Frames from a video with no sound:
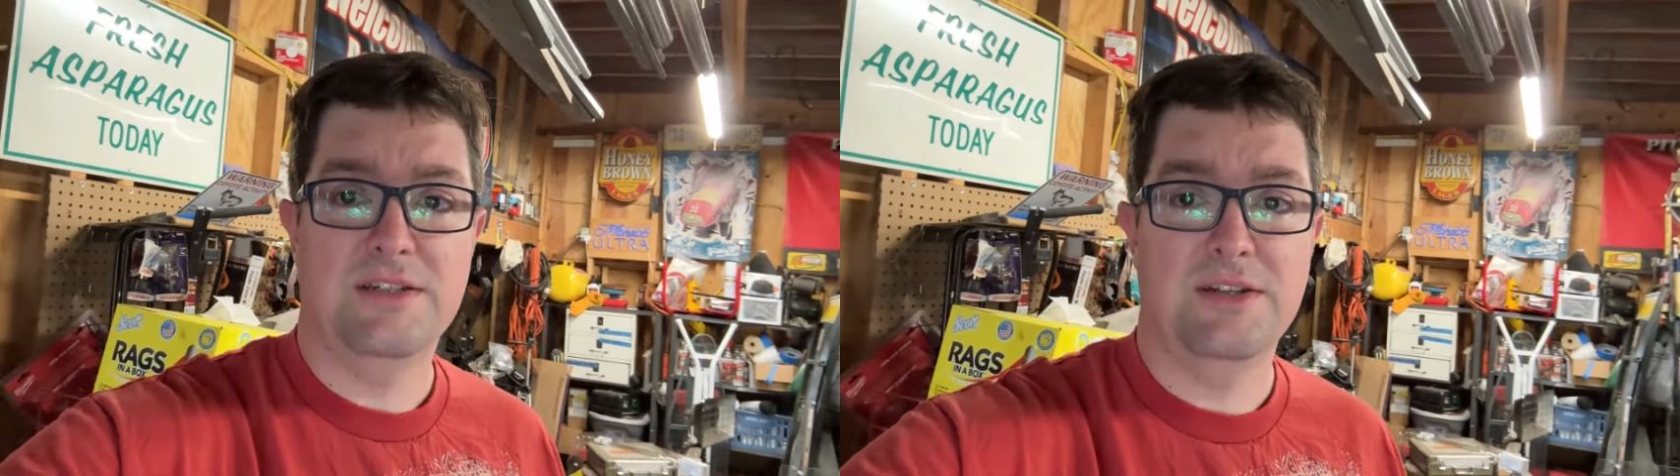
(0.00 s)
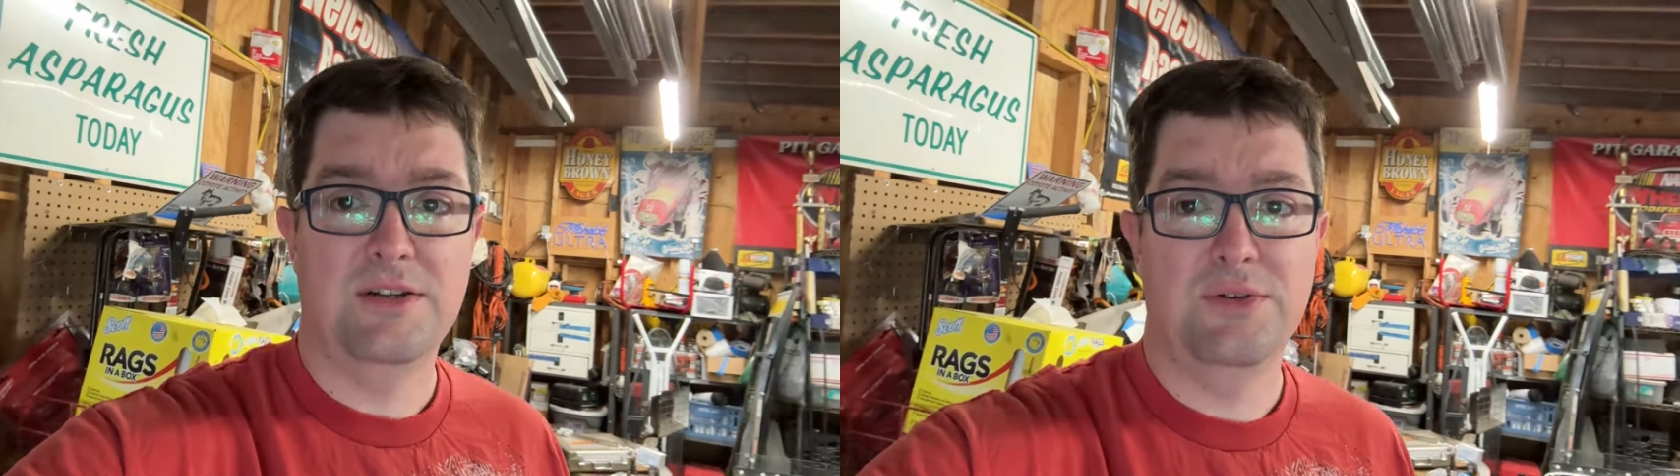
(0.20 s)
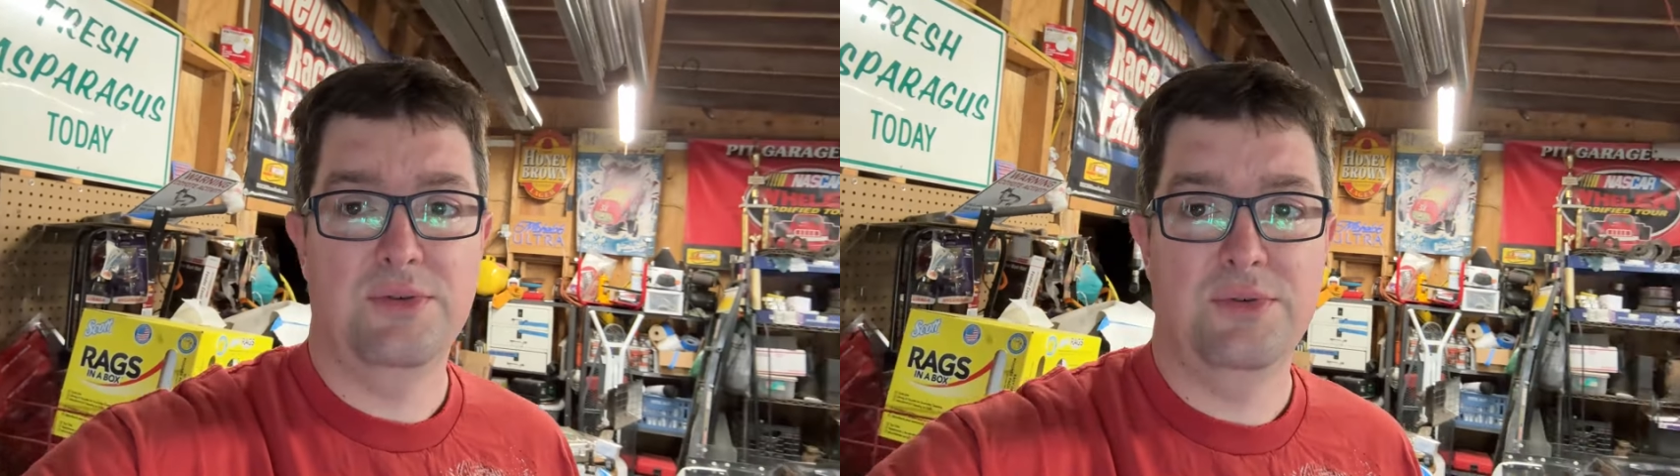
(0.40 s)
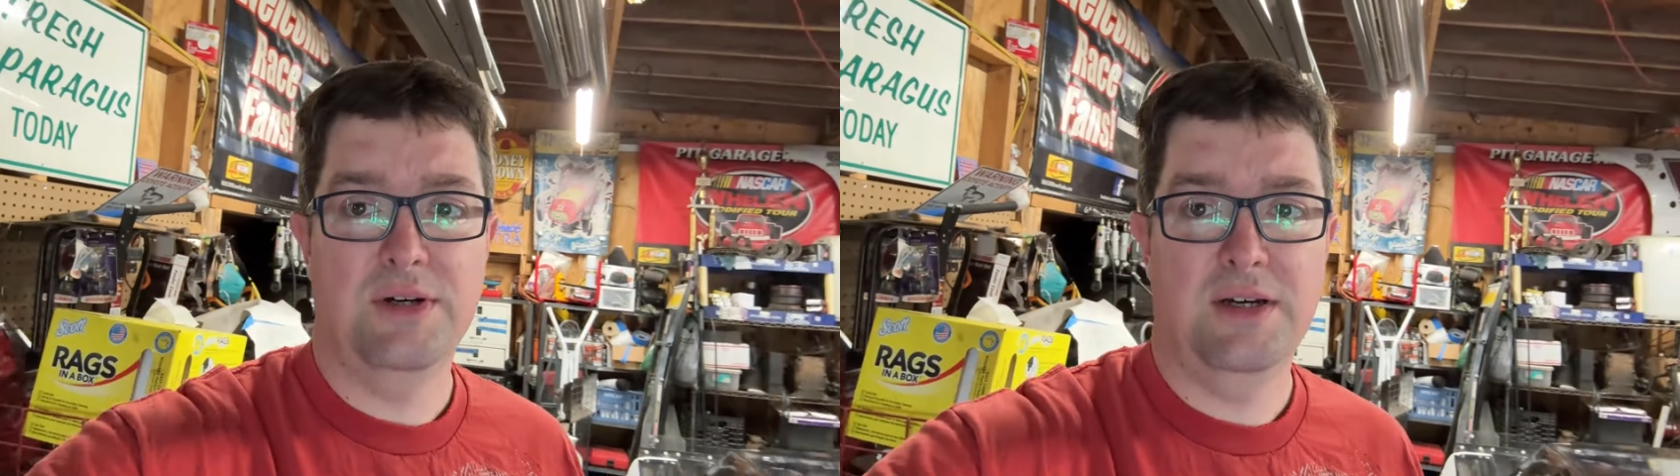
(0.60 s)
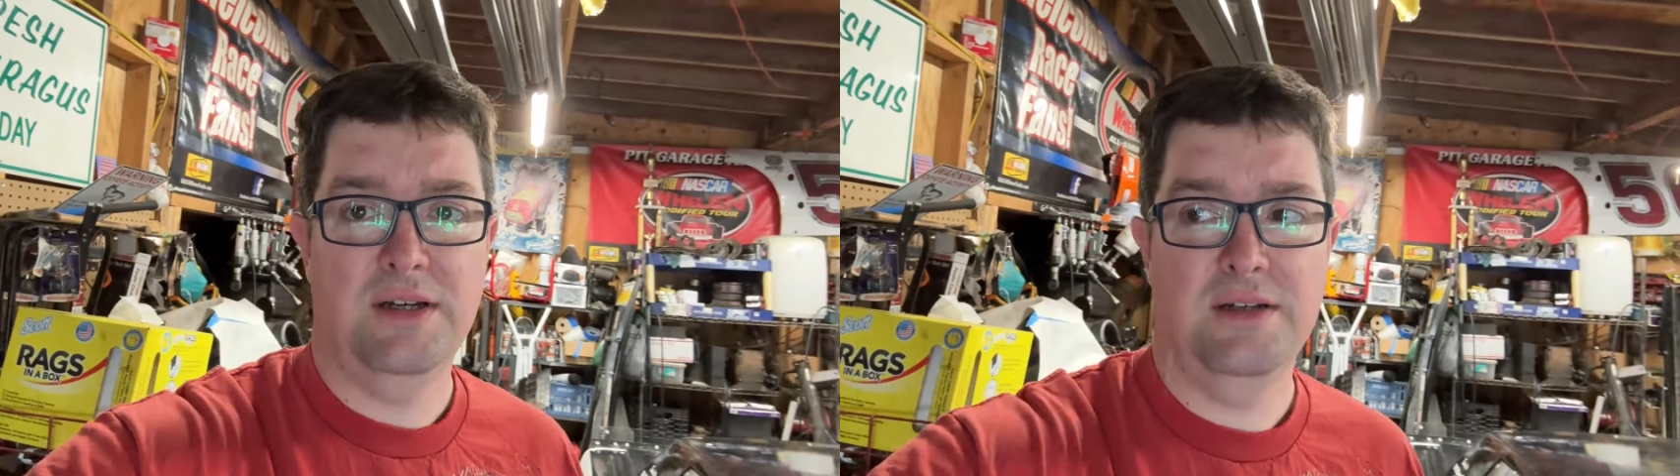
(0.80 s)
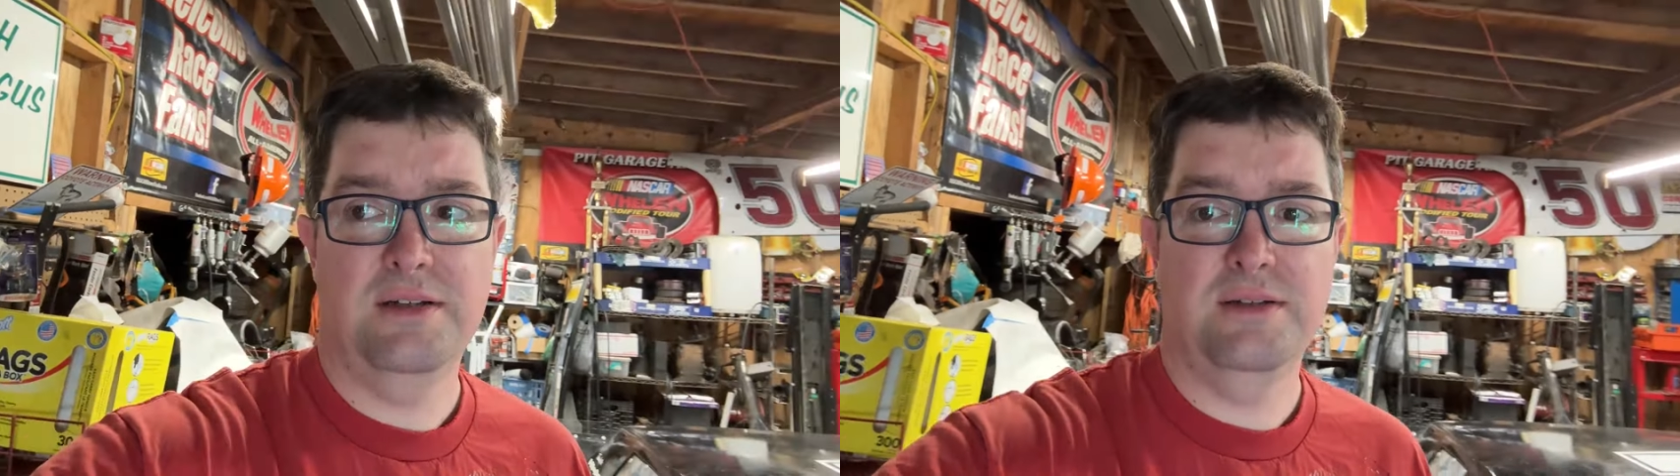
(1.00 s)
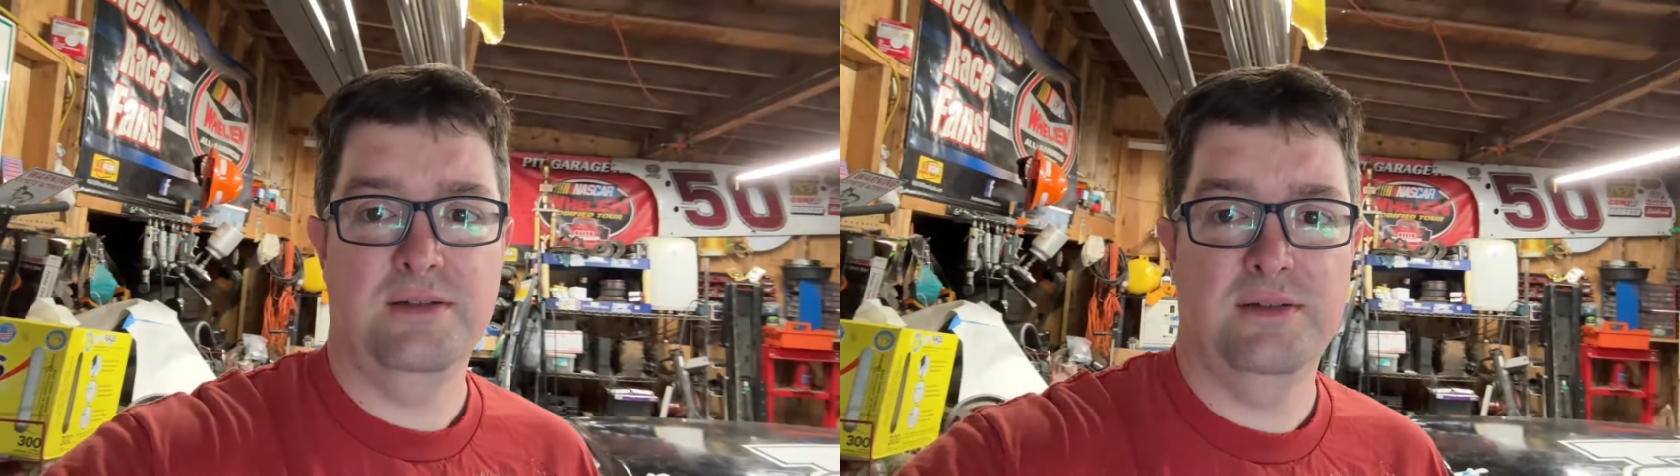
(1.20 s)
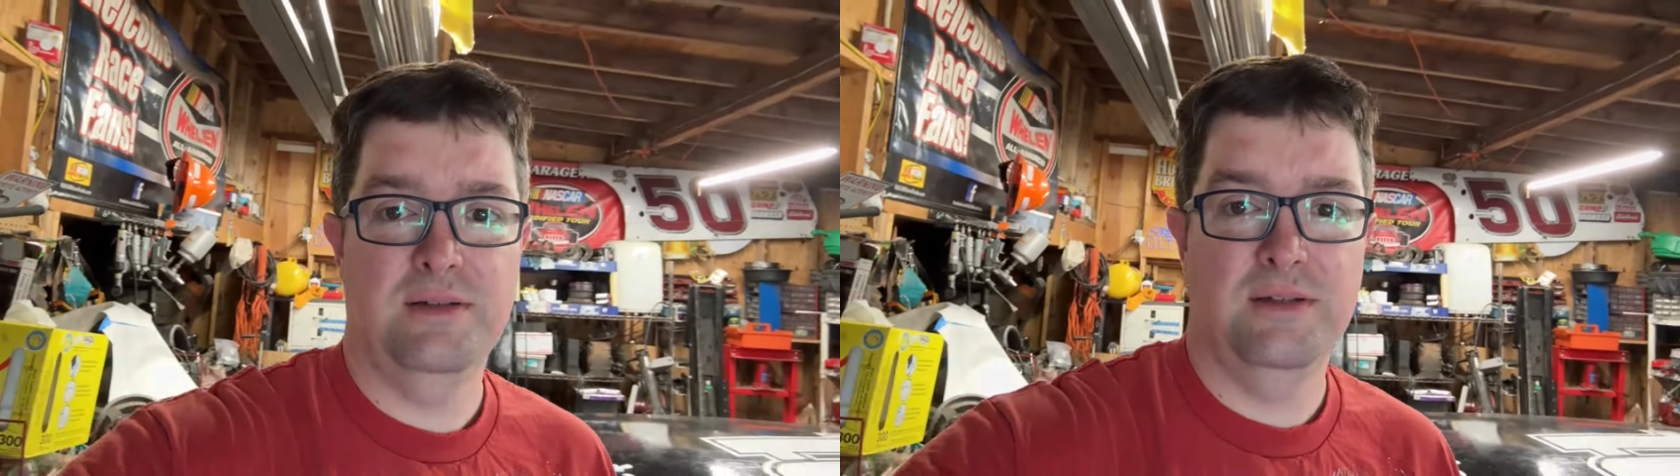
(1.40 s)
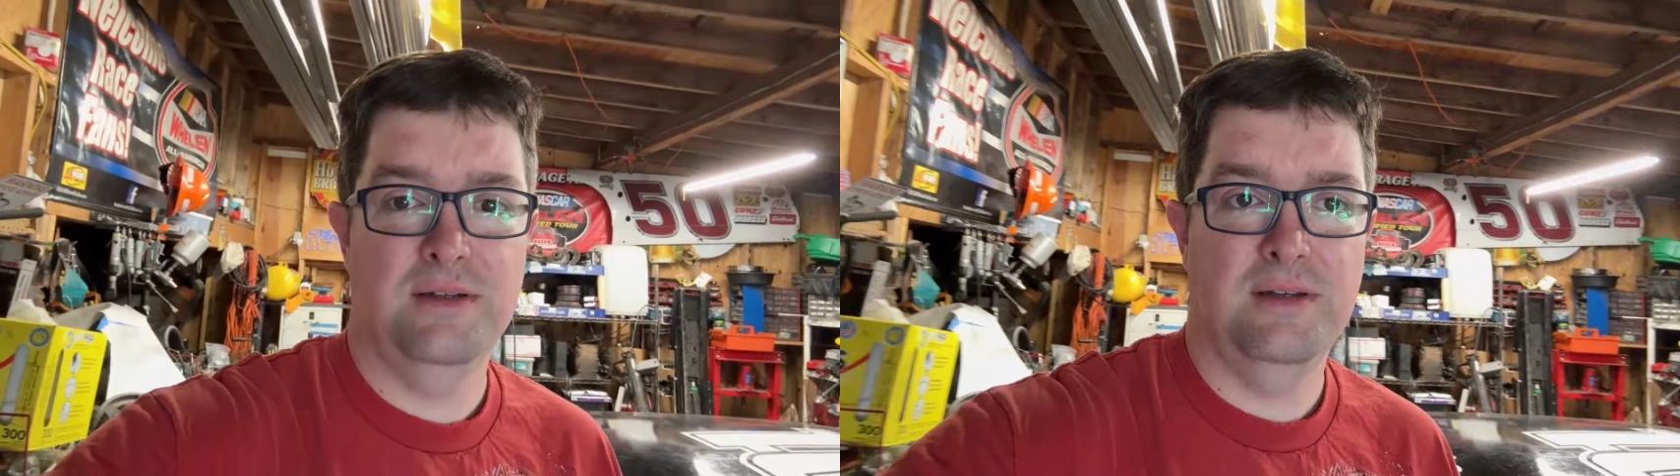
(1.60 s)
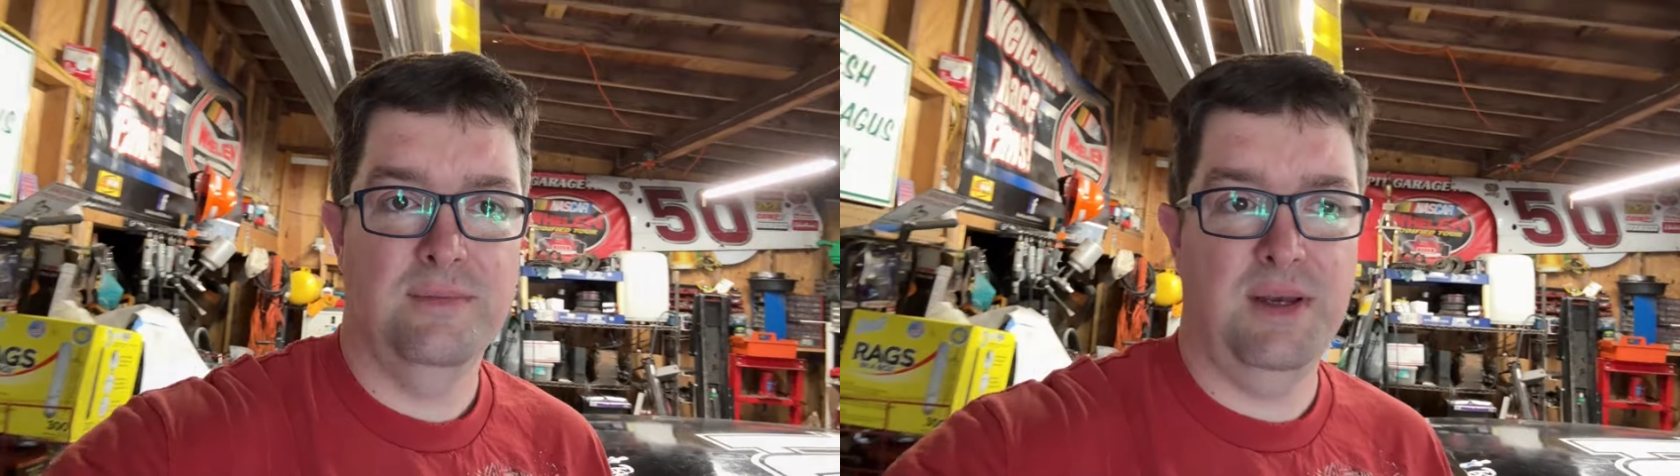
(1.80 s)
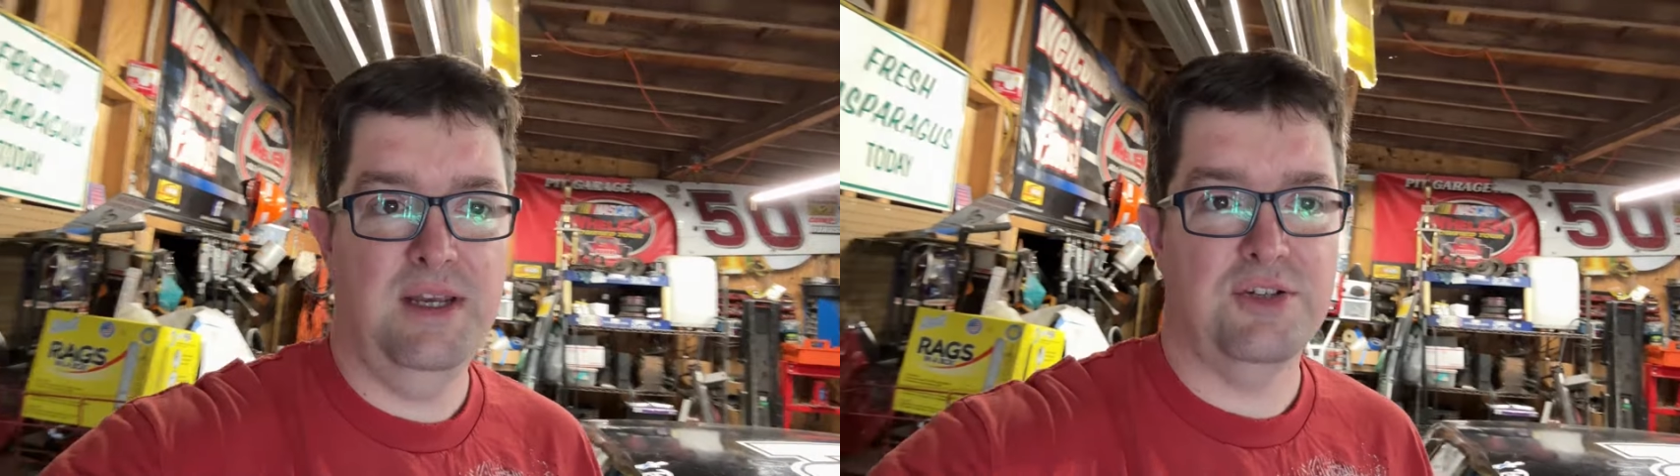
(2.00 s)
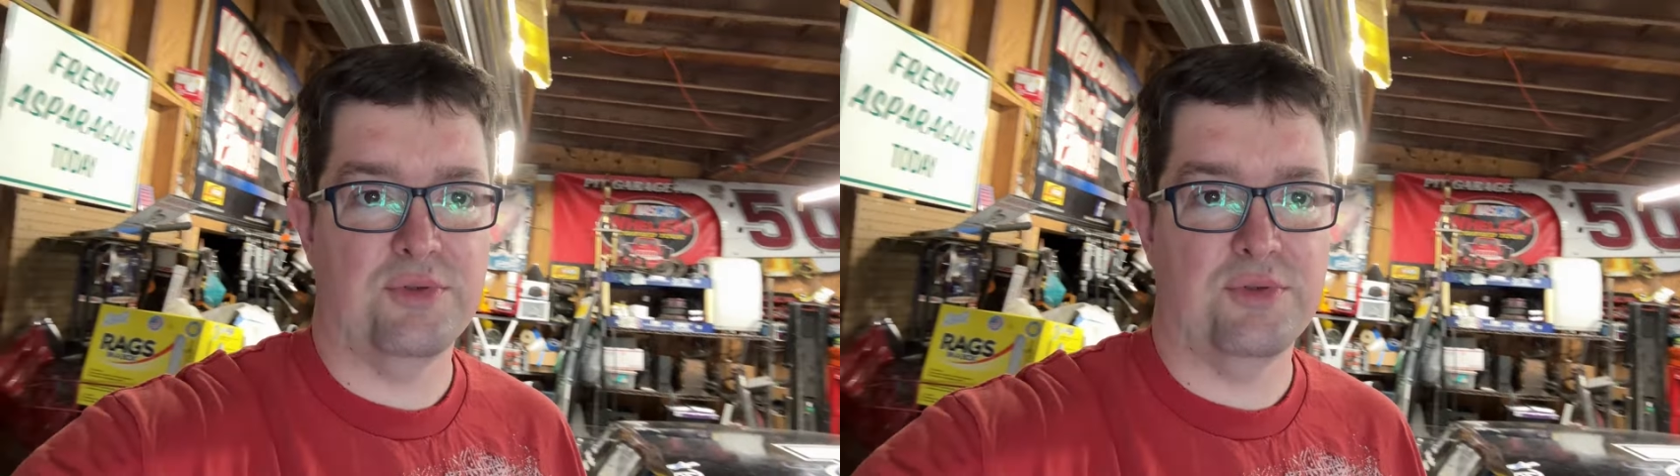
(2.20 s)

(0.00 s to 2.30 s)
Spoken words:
new page